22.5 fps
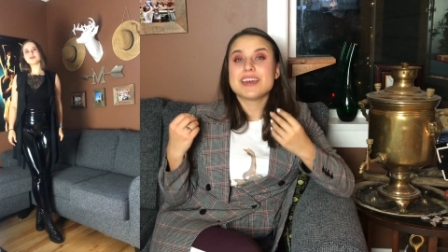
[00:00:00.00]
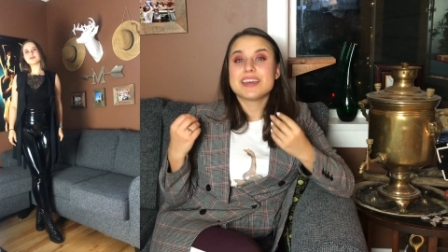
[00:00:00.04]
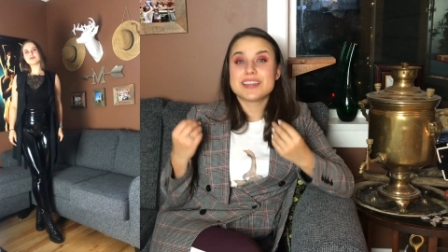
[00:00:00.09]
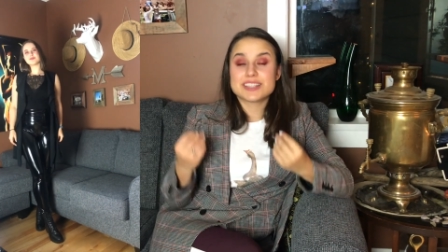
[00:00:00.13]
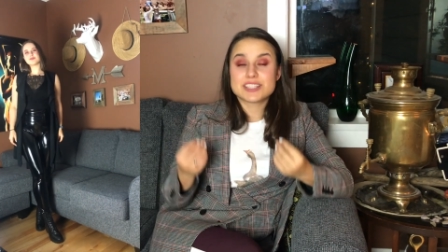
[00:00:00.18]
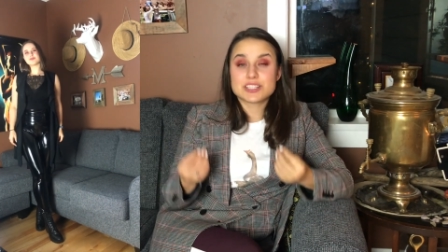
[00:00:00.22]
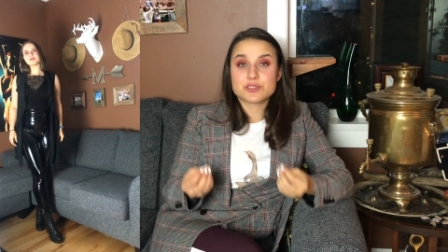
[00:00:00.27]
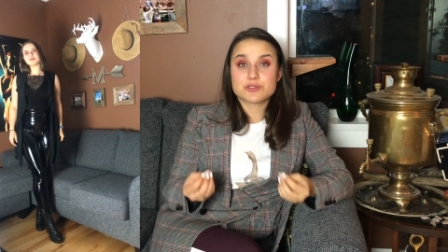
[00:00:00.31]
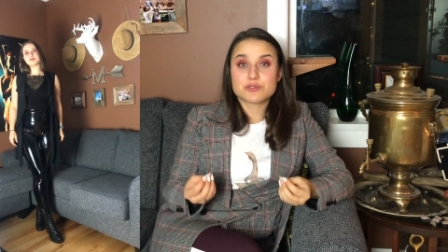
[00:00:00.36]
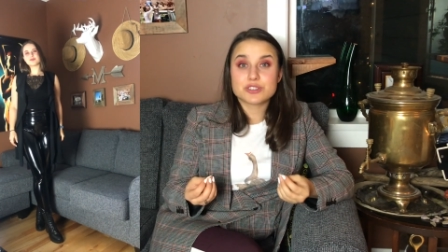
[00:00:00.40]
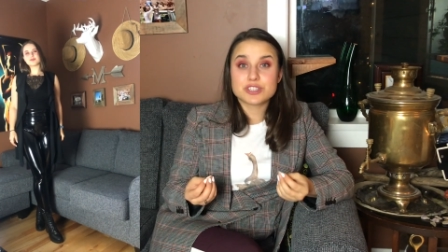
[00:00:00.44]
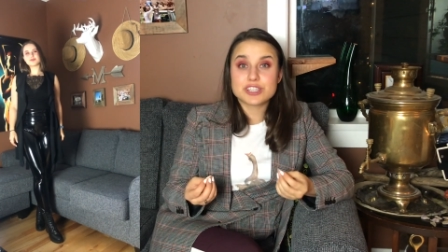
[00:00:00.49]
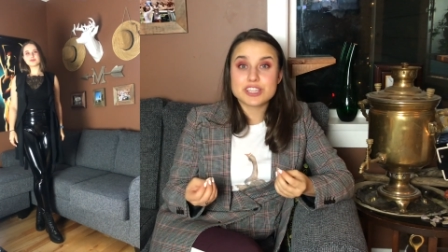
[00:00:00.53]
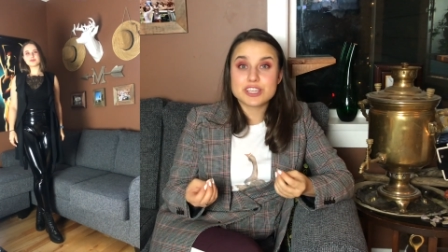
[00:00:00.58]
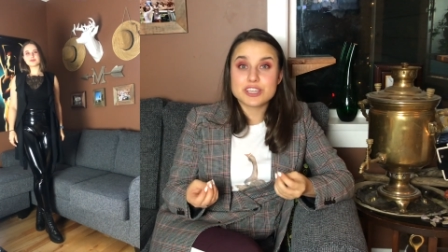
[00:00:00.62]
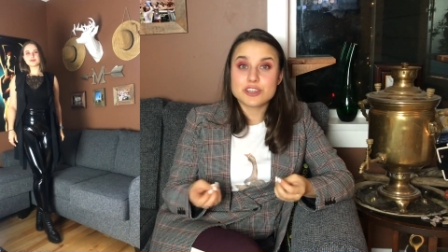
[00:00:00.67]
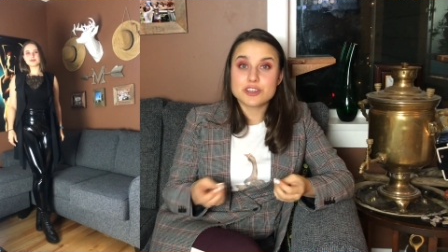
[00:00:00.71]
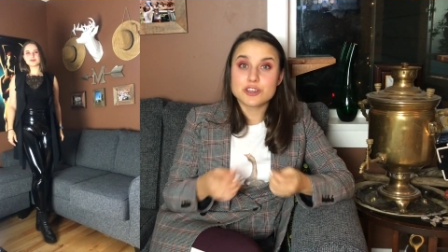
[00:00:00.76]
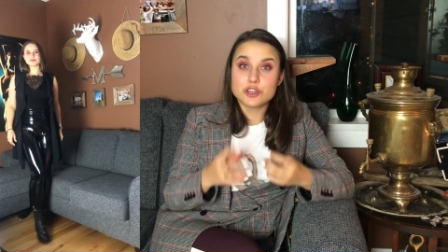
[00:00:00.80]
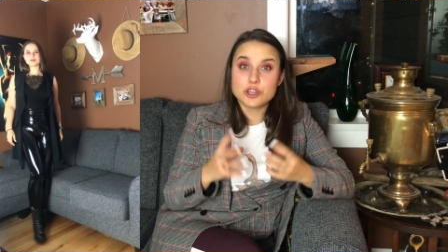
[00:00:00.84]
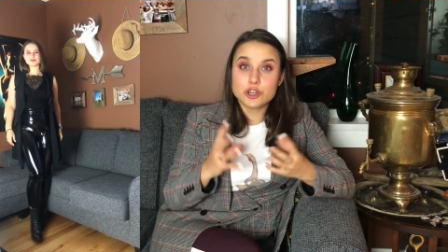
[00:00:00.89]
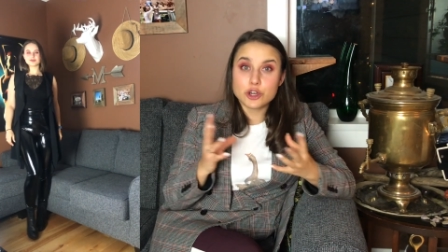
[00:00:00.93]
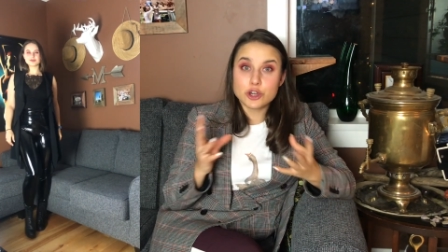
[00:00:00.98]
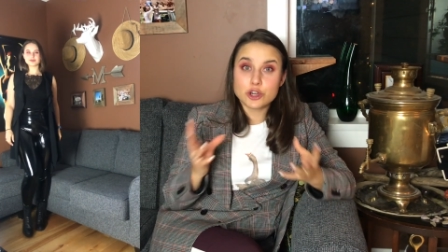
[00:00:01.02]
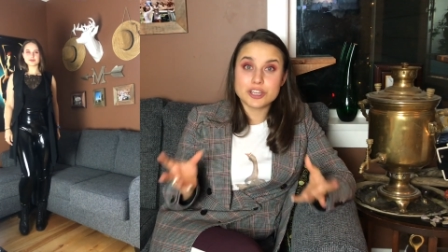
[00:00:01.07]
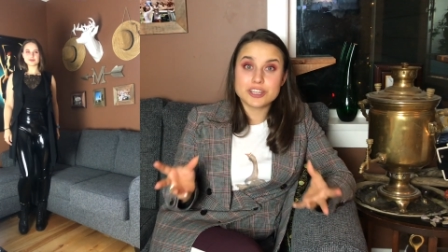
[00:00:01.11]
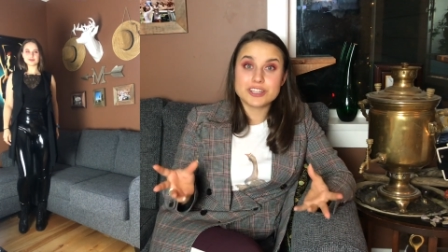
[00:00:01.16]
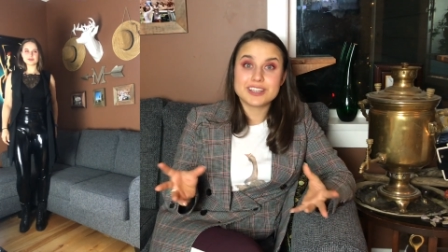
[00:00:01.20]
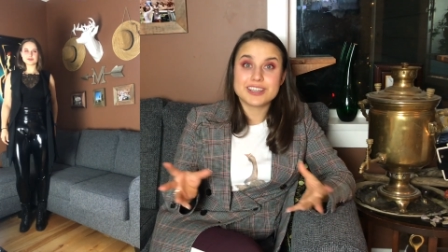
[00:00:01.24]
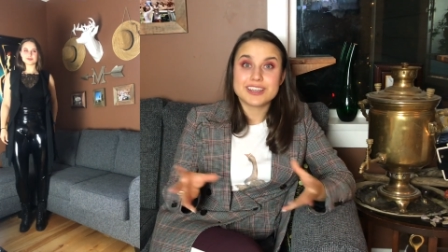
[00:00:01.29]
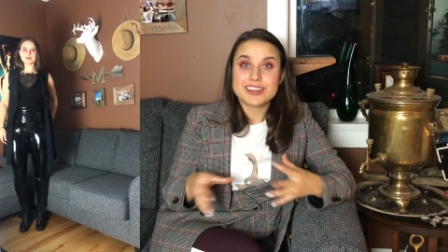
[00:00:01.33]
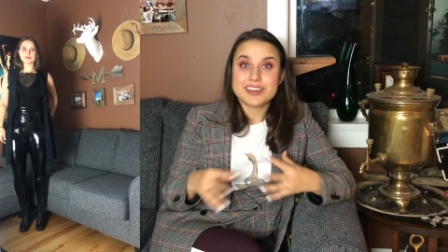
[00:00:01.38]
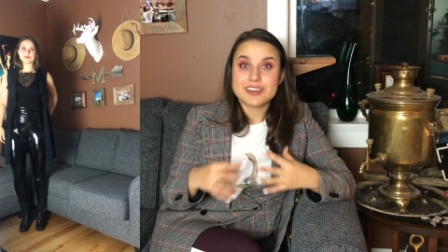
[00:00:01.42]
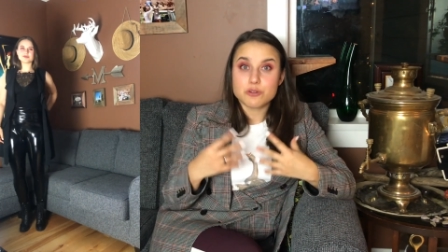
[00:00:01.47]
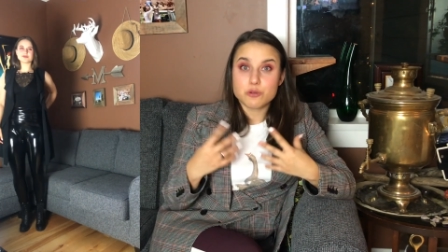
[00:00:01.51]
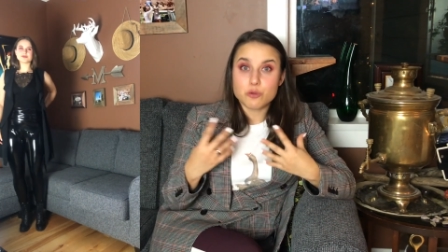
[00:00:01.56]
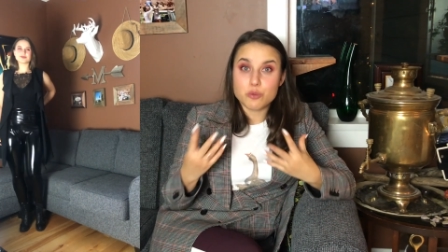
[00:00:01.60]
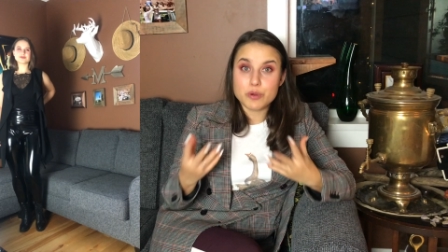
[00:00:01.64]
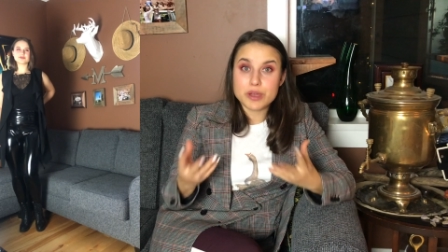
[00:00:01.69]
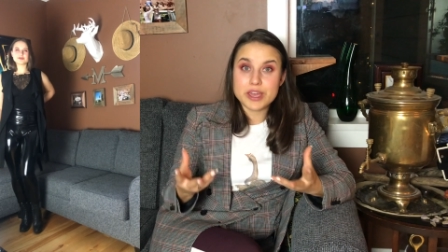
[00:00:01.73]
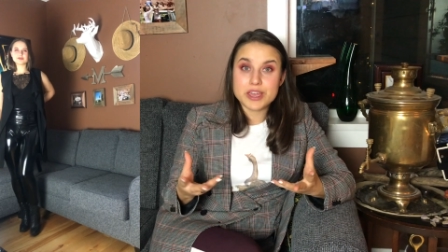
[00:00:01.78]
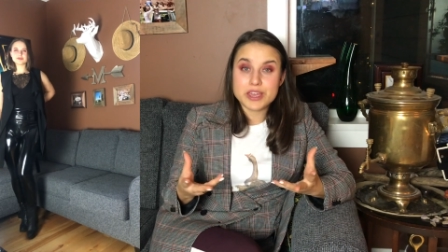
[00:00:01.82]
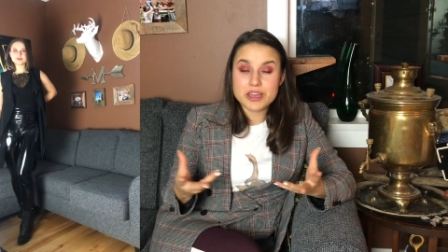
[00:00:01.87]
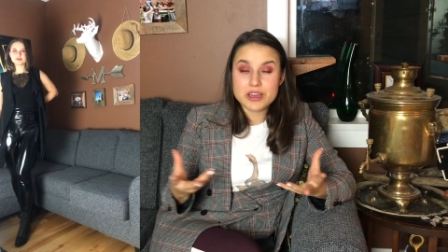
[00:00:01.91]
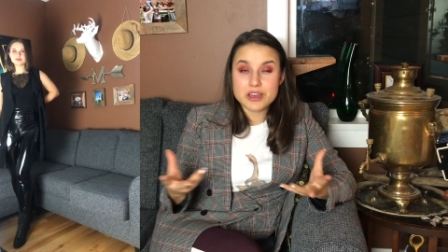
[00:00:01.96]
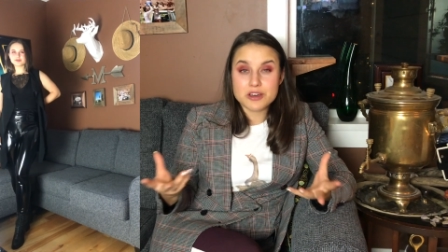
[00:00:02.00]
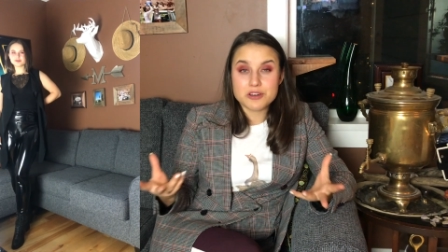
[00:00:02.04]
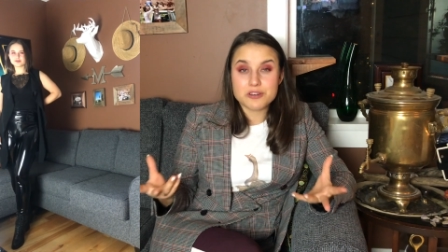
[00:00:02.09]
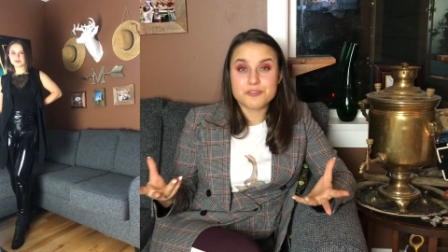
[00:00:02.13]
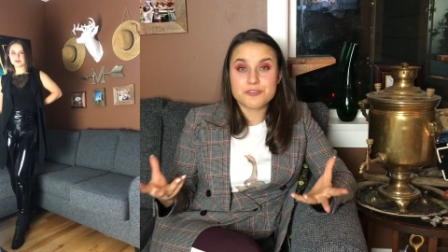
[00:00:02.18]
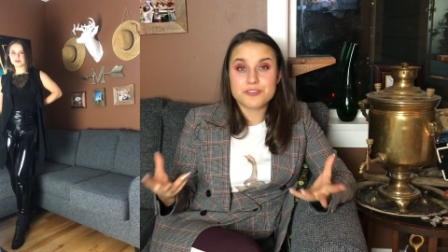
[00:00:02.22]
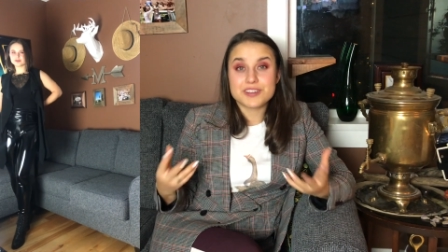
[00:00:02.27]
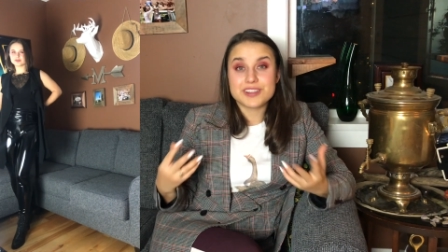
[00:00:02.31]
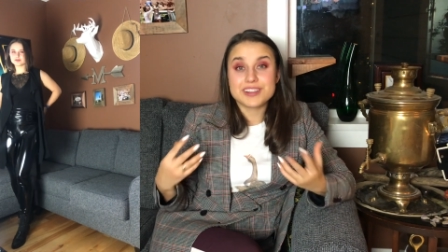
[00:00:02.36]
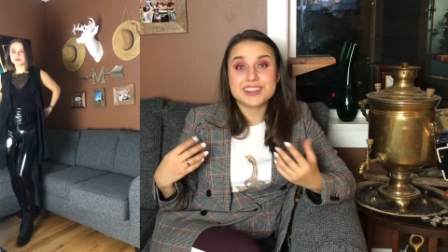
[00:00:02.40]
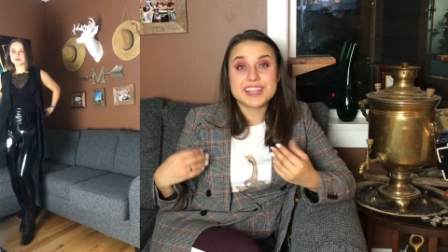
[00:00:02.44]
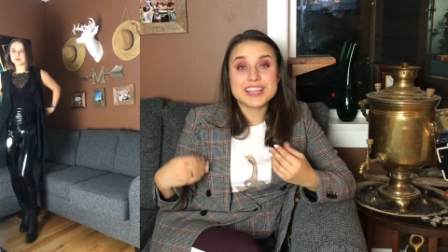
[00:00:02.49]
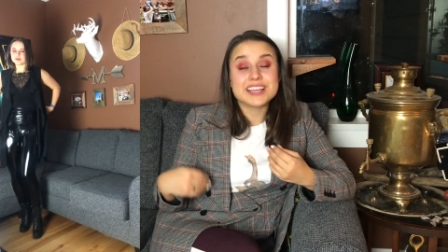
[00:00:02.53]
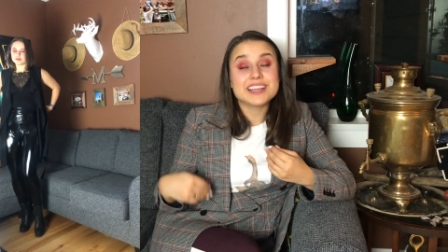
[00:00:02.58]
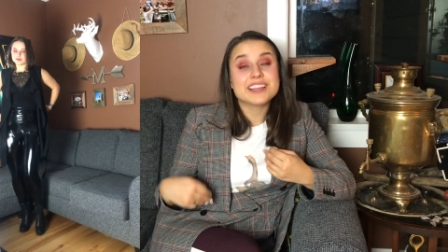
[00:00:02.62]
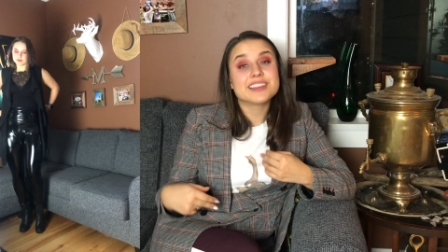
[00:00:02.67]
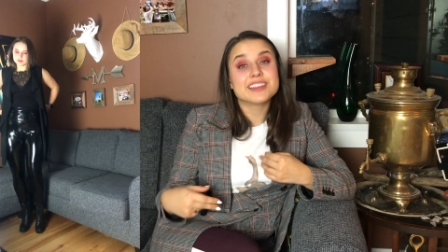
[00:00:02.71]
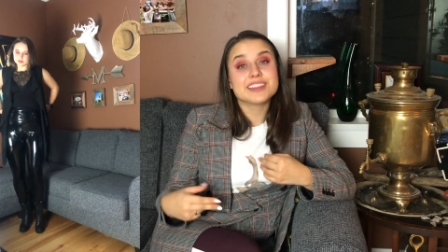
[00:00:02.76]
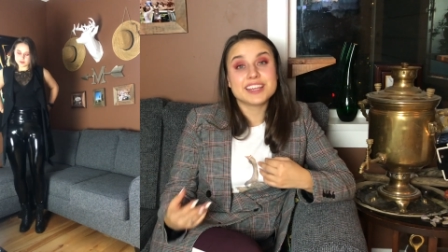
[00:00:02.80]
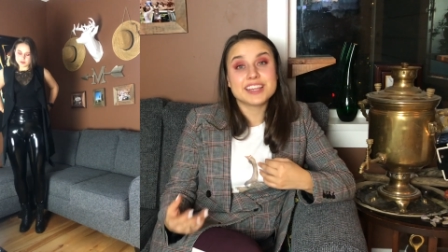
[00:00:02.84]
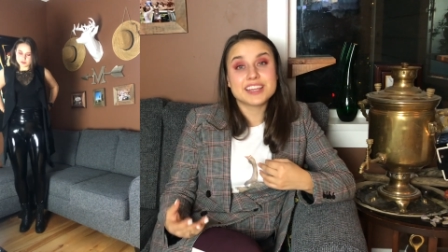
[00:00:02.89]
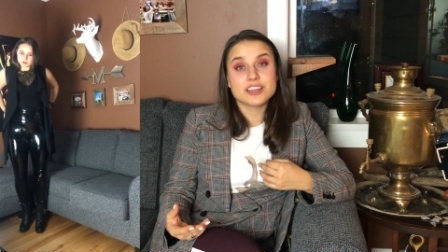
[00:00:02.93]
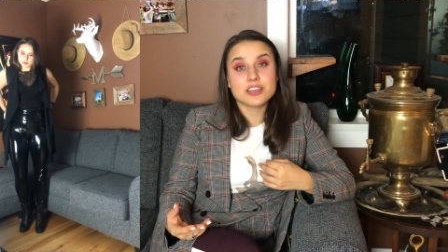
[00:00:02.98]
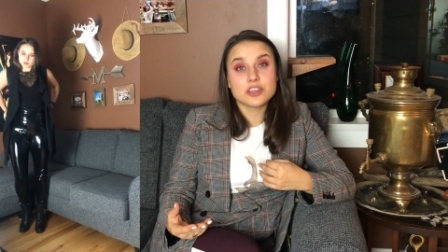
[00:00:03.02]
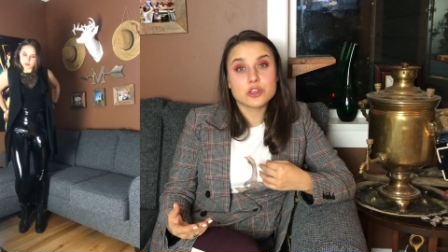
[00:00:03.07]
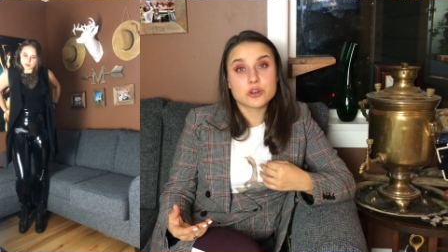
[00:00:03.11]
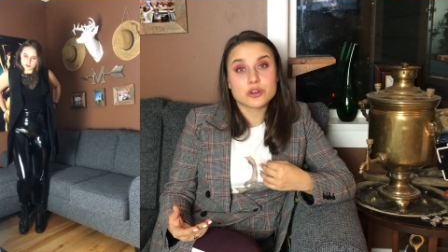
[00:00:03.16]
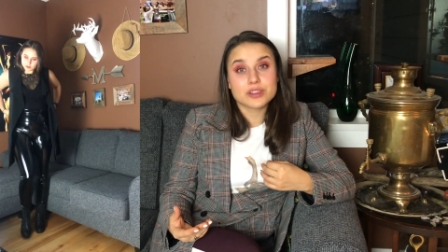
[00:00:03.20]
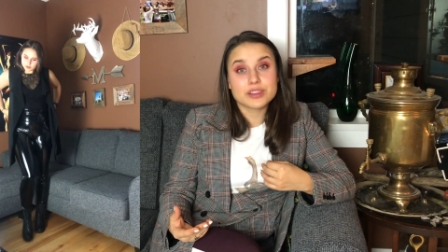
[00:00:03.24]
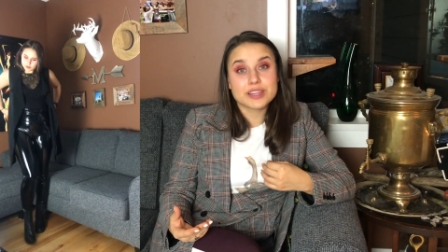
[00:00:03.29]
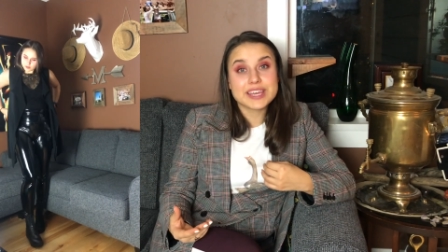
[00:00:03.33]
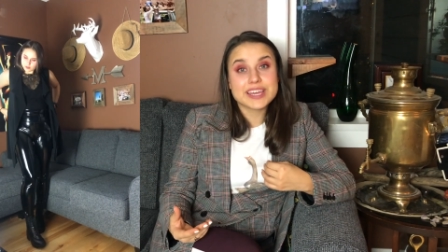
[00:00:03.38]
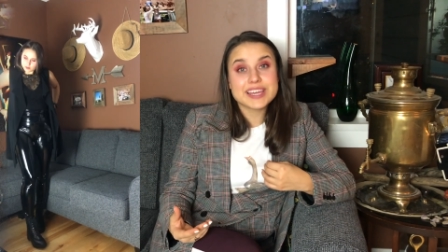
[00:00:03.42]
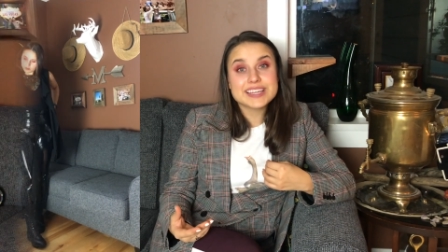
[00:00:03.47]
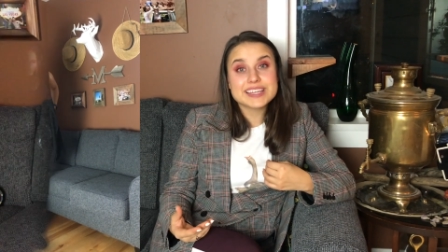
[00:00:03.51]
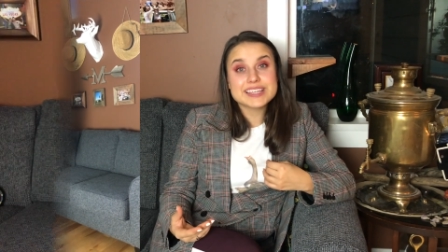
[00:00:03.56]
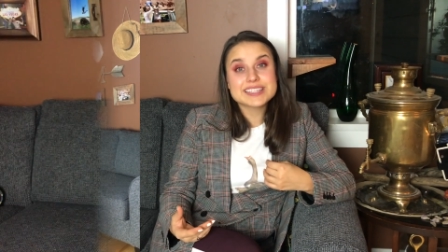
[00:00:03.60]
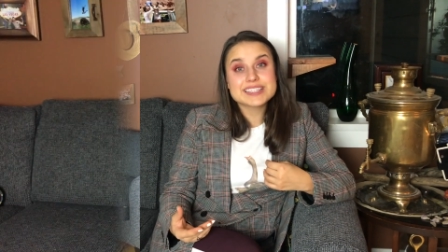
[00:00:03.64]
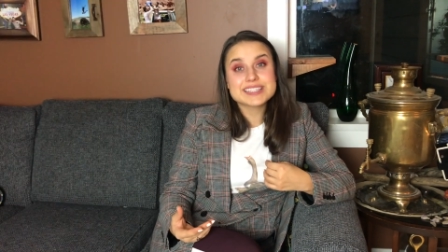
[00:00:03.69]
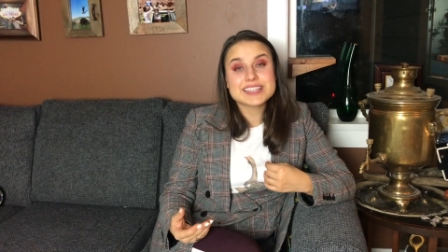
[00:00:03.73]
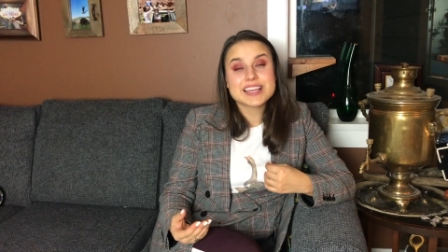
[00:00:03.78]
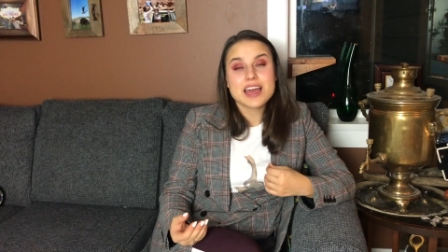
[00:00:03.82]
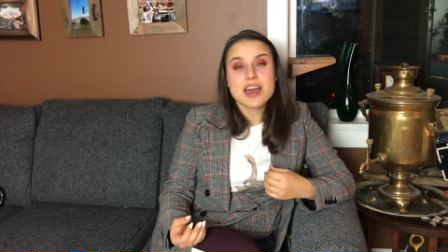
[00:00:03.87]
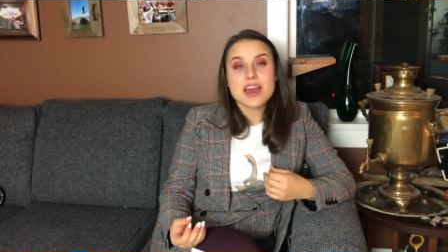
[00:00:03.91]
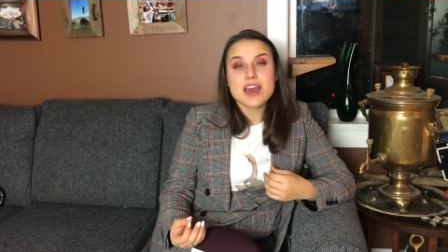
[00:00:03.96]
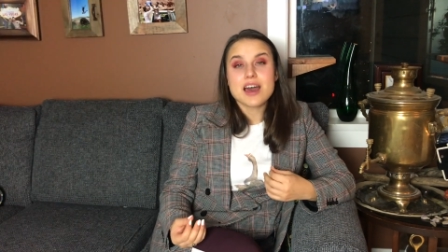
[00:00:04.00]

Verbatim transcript: it's a really good way of lengthening your legs.